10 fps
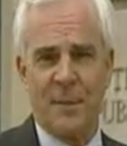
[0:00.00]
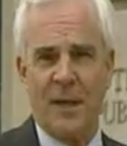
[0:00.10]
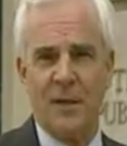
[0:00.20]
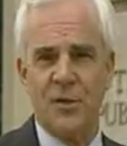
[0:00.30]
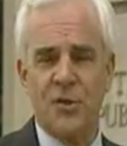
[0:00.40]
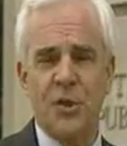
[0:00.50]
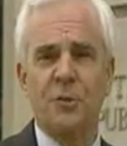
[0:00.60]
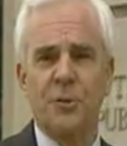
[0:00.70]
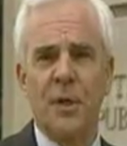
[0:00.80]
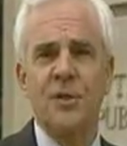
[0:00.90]
about his
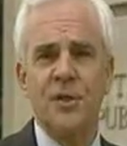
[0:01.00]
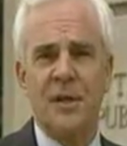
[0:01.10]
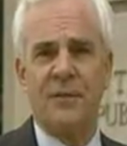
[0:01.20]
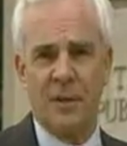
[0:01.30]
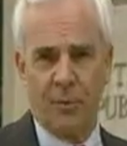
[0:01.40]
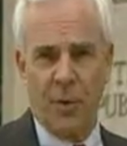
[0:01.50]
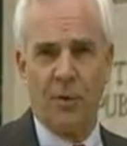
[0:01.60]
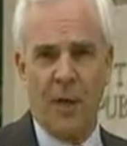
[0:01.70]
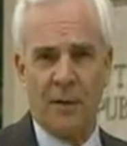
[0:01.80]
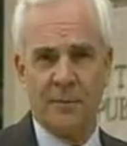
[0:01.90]
Children Achieving
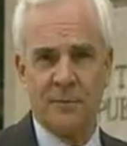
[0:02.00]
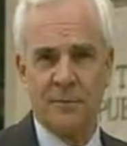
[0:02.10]
program.